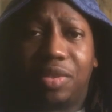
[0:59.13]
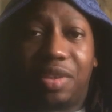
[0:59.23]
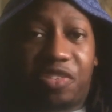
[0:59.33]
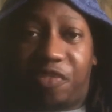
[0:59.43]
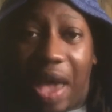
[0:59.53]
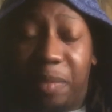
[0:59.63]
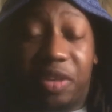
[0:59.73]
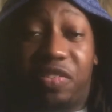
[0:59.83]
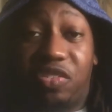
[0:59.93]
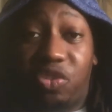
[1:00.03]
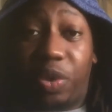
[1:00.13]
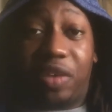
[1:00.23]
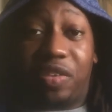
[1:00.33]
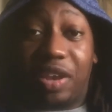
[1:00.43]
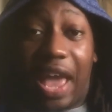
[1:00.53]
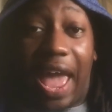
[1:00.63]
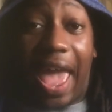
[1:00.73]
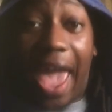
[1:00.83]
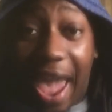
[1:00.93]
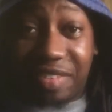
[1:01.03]
this Fabolous situation
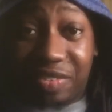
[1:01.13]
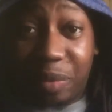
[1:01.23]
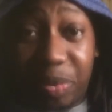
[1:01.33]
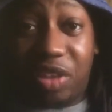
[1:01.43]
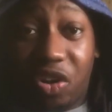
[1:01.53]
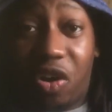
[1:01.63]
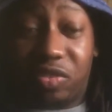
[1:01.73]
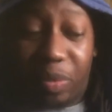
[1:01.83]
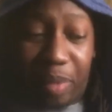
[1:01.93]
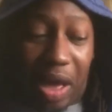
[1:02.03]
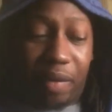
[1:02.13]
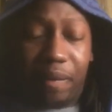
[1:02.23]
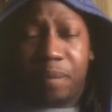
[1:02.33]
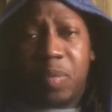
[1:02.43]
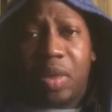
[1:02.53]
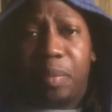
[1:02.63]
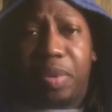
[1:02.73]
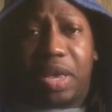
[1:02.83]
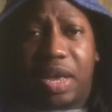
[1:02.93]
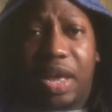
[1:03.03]
has to be talked about.
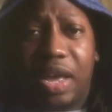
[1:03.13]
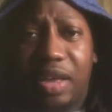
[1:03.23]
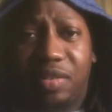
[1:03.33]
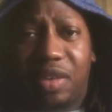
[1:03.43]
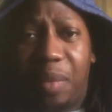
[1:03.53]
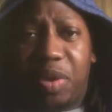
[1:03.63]
Because, I